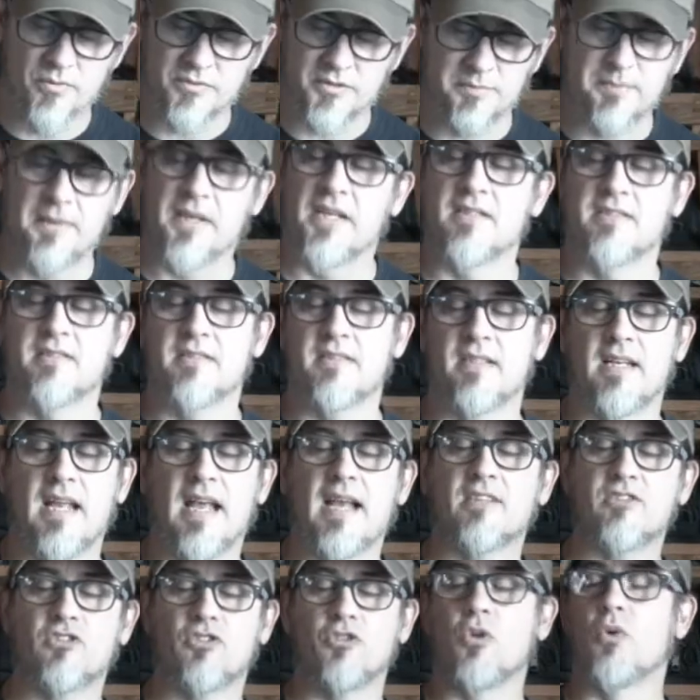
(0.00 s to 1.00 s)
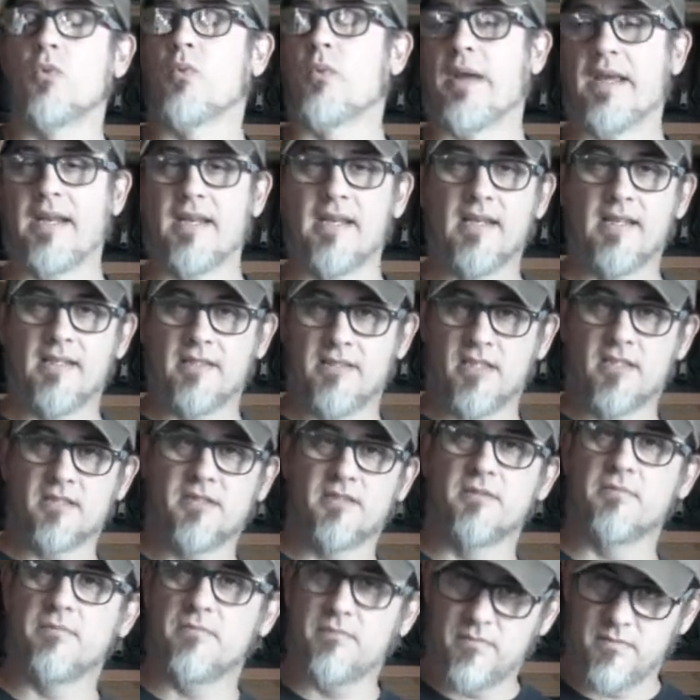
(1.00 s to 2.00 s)
space. It has no weight.
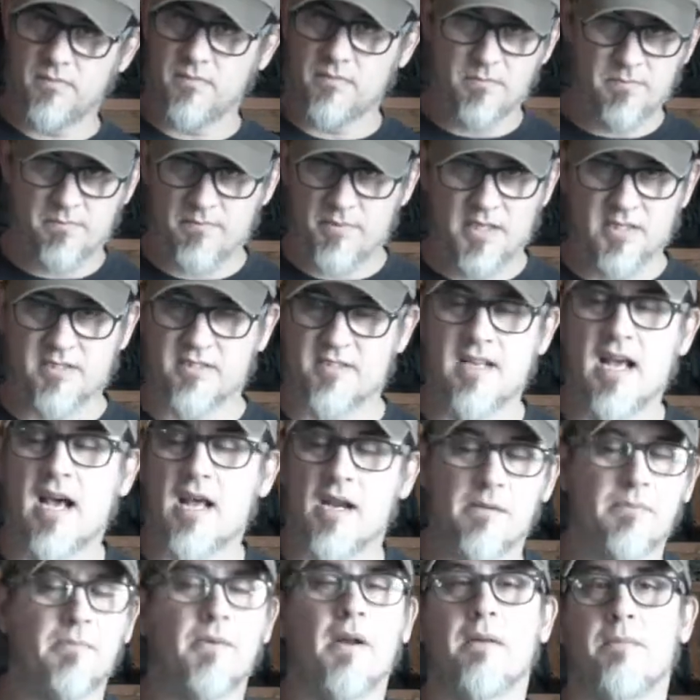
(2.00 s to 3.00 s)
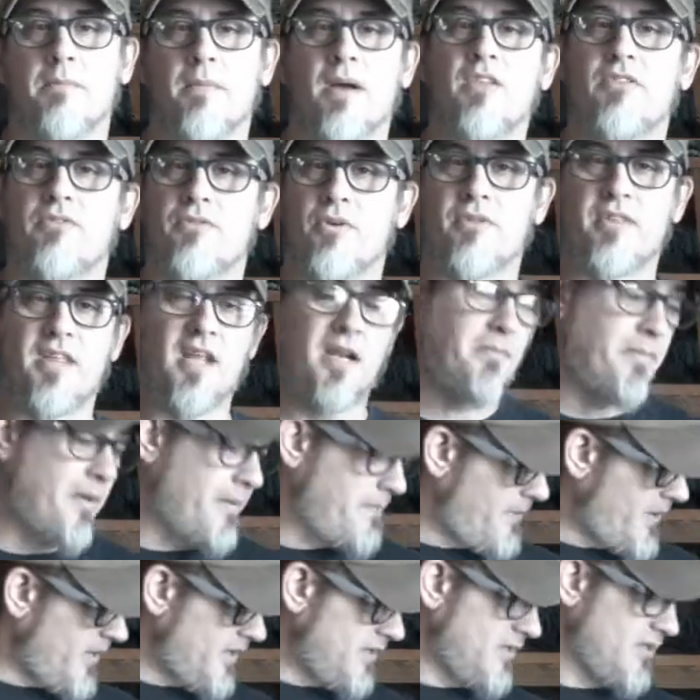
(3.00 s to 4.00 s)
It's not a problem. I throw that in my
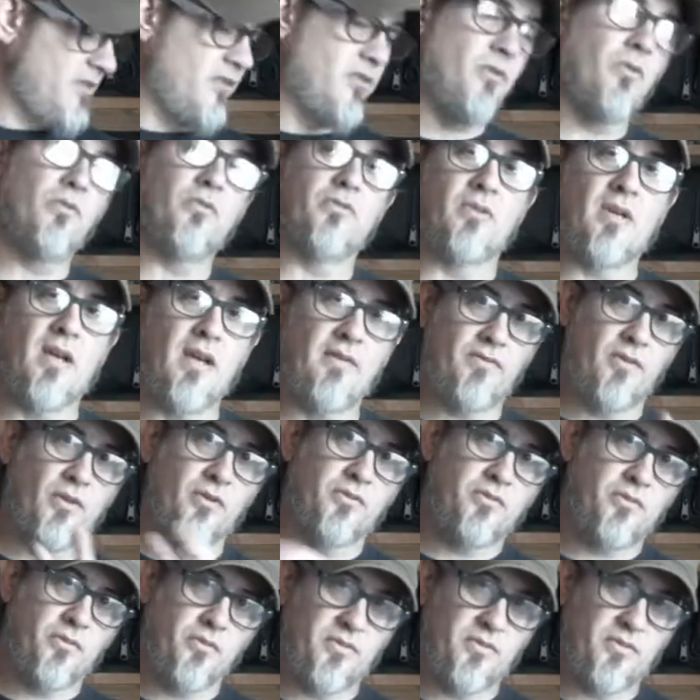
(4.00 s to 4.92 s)
pocket too. So I have those two